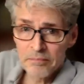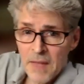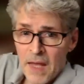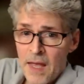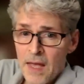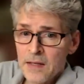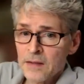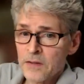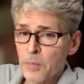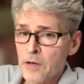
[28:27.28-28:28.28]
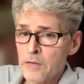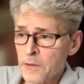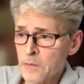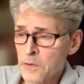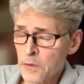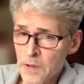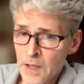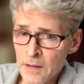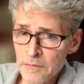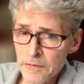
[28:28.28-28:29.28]
handing a smartphone to an
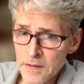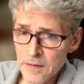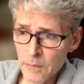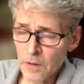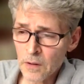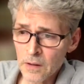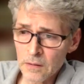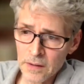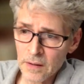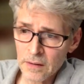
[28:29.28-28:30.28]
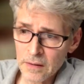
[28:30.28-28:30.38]
infant or